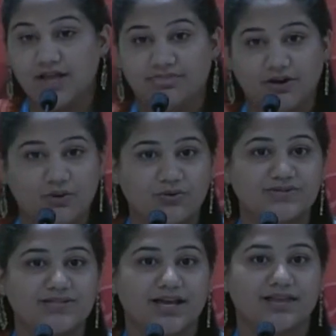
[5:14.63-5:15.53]

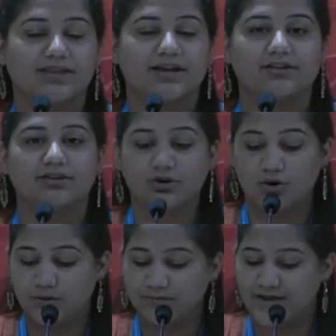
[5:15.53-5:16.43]
those that are the
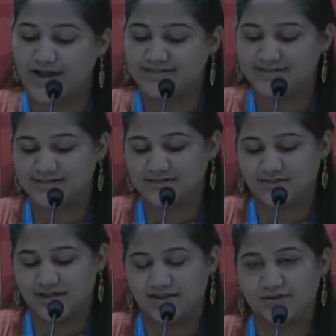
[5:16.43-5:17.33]
core factors of
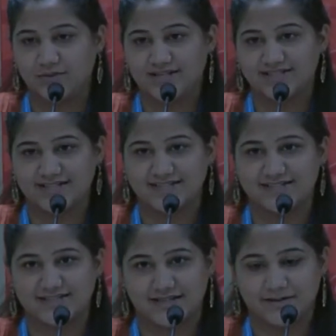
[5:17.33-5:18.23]
the Hindu
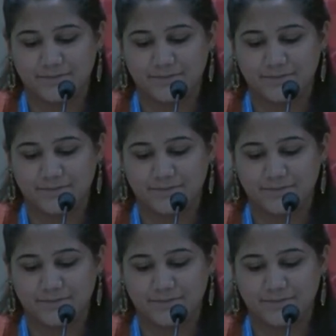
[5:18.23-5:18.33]
identity.